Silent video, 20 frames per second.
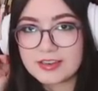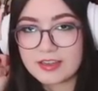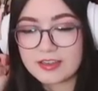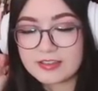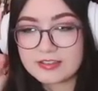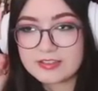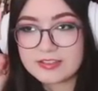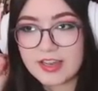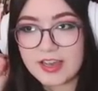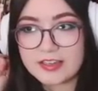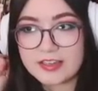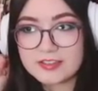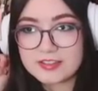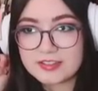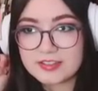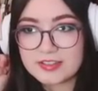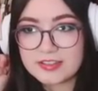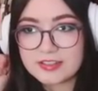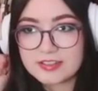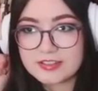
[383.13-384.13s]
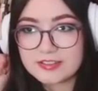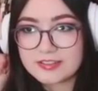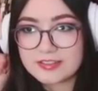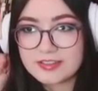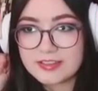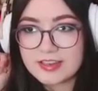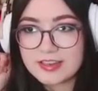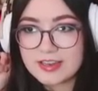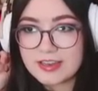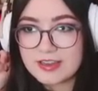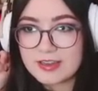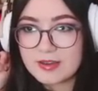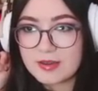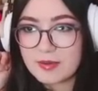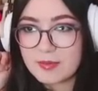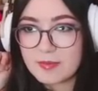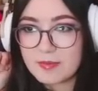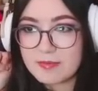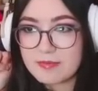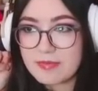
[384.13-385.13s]
I tested it
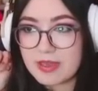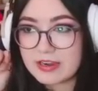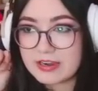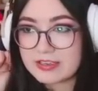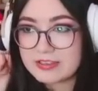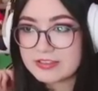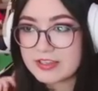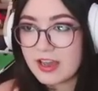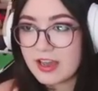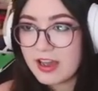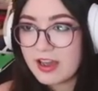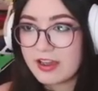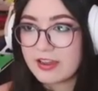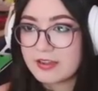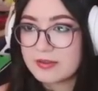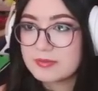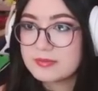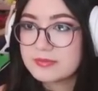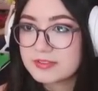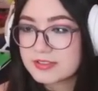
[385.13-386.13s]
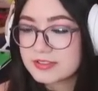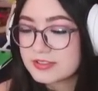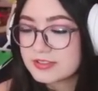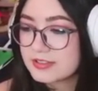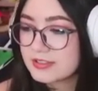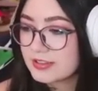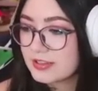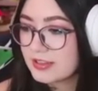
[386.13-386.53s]
many times,